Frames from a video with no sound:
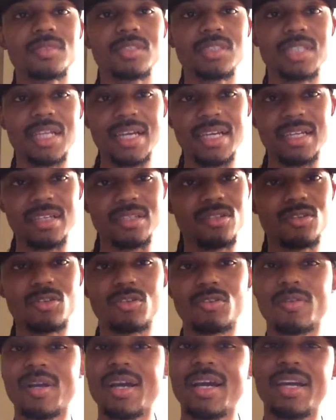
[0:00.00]
like
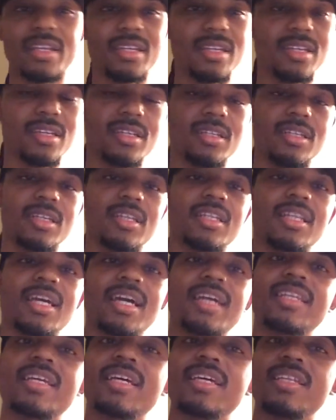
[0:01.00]
notoriety or nothing
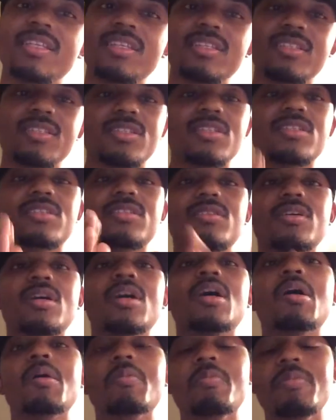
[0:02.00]
like that. This is just
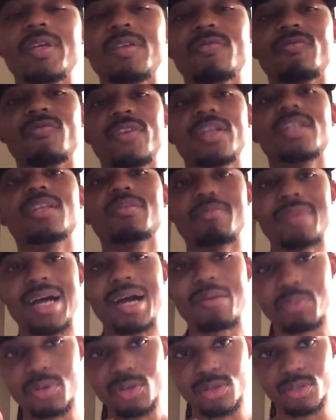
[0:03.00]
me venting
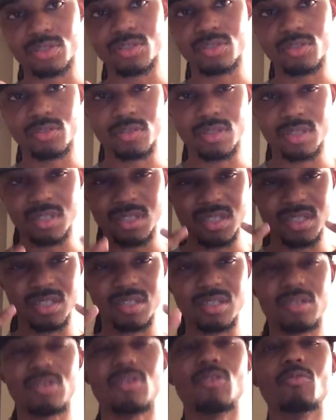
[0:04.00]
my
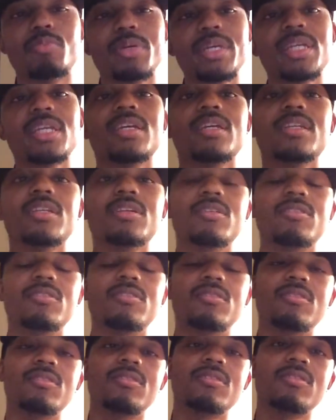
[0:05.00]
personal opinion
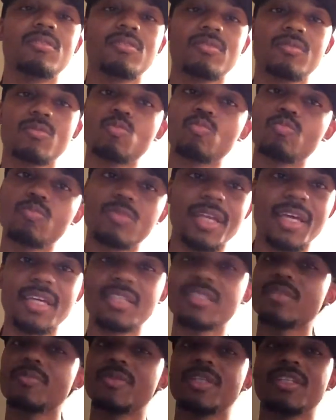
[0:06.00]
on
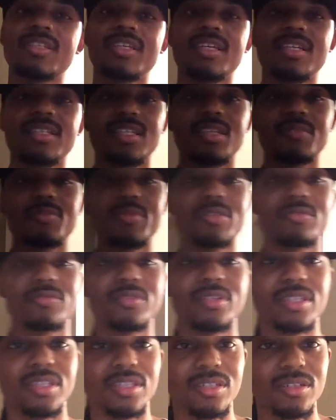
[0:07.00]
like some of the things that's been
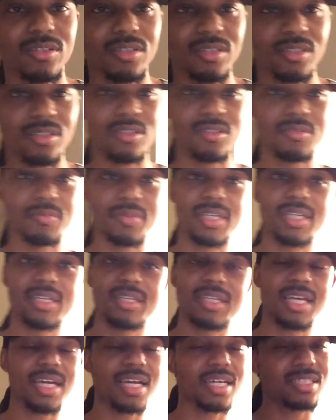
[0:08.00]
really going on,
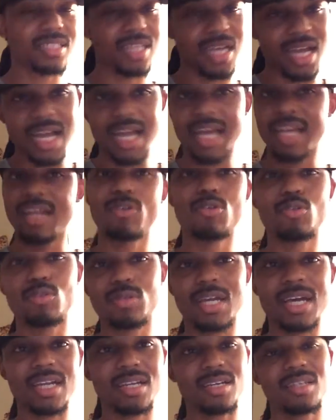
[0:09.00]
man. Like I said, I got a
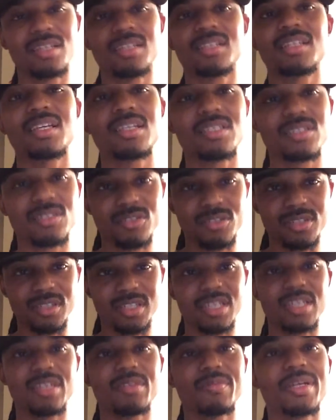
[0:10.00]
whole lot of other things
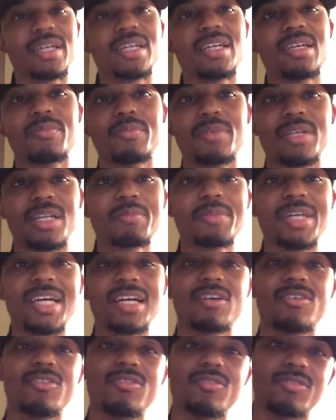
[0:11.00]
circulating in my head, but I'm
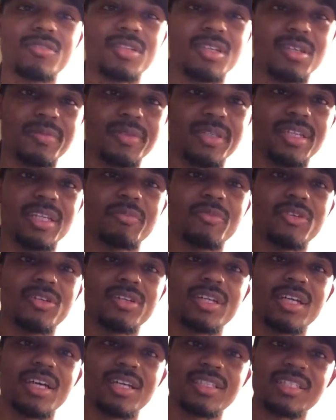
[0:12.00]
not gonna hold up any
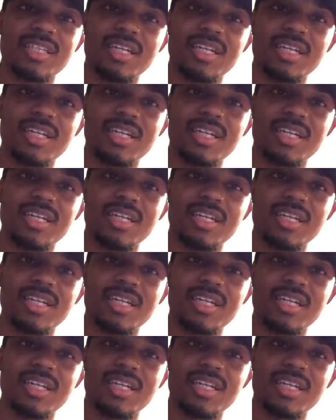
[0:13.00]
more of y'all